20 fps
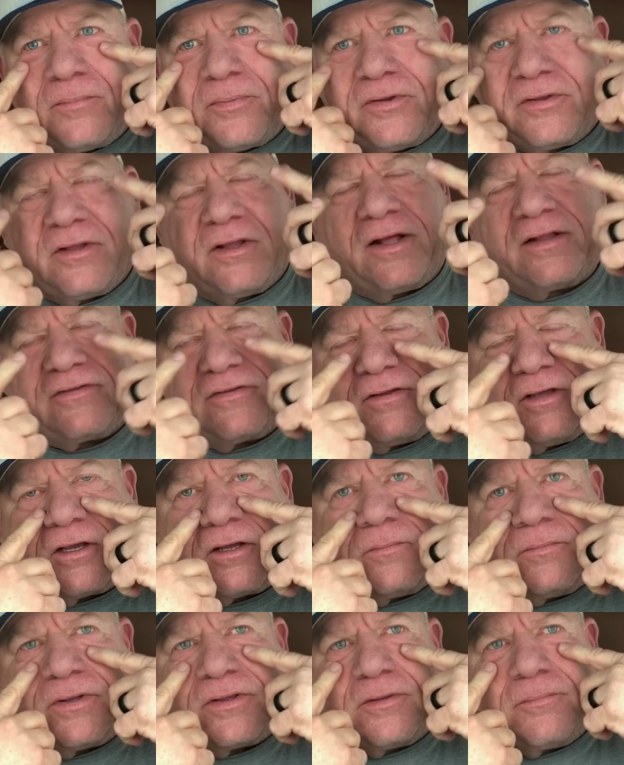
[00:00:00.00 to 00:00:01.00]

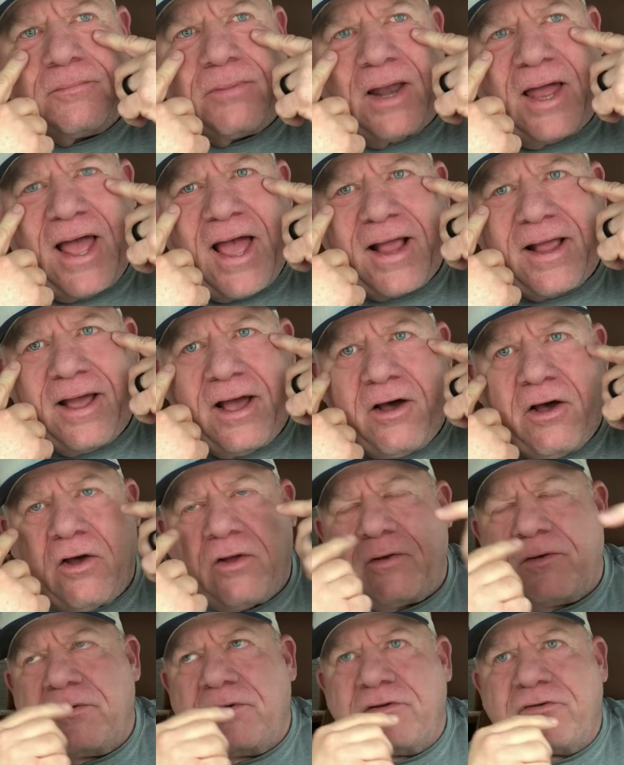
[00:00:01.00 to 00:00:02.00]
But the black
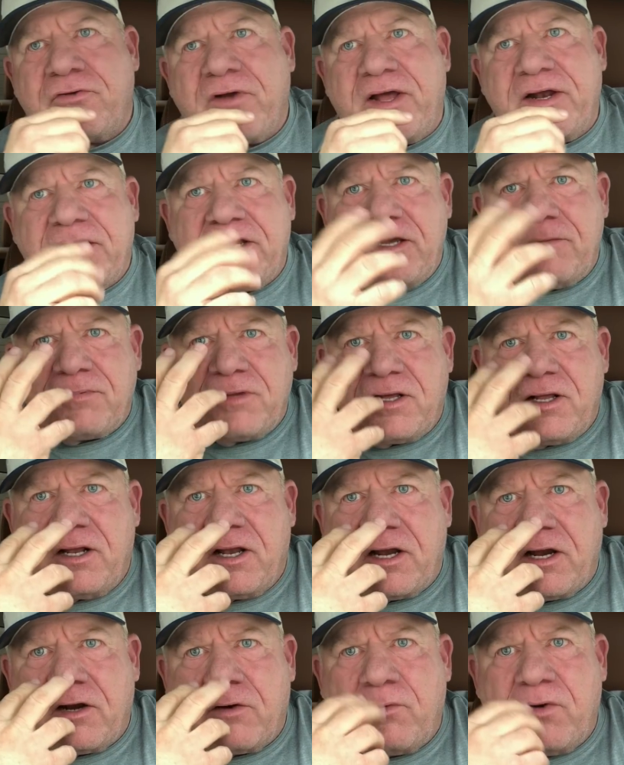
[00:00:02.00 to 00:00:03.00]
on to try to keep the
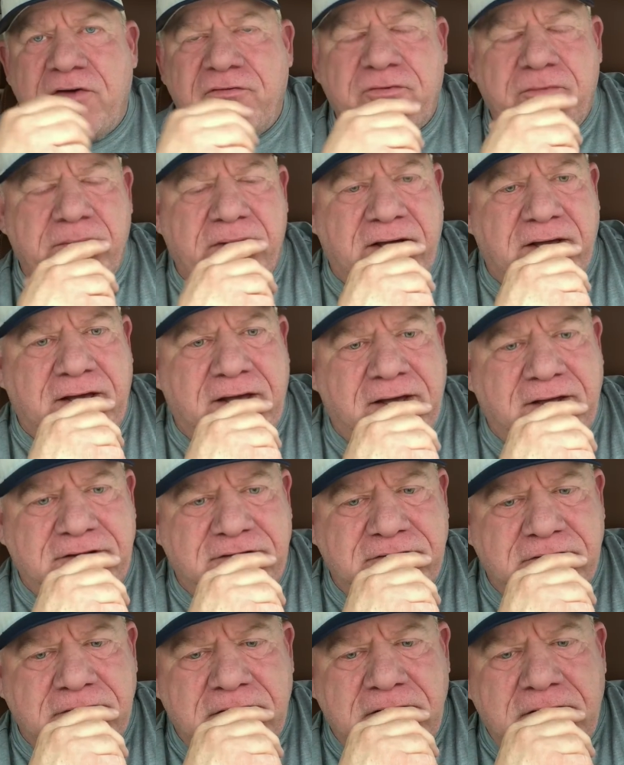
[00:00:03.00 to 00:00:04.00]
glare away from my
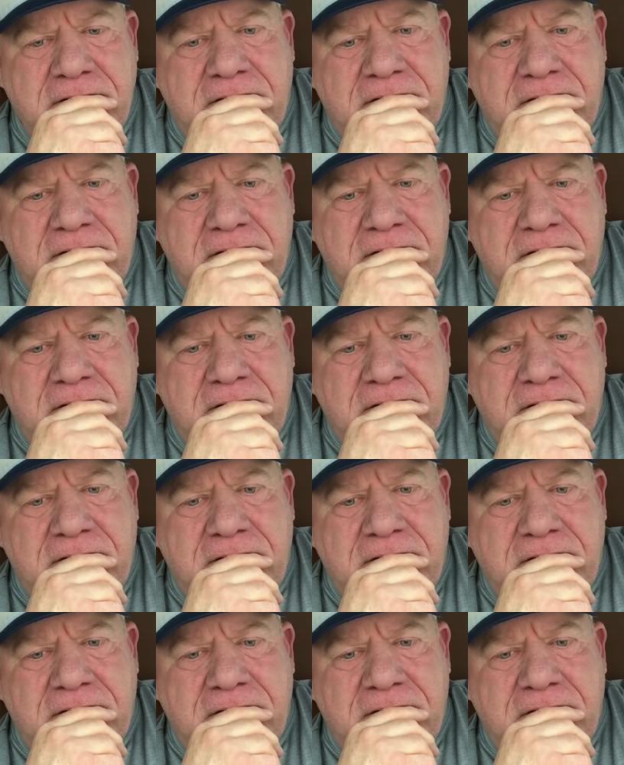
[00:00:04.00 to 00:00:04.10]
eyes.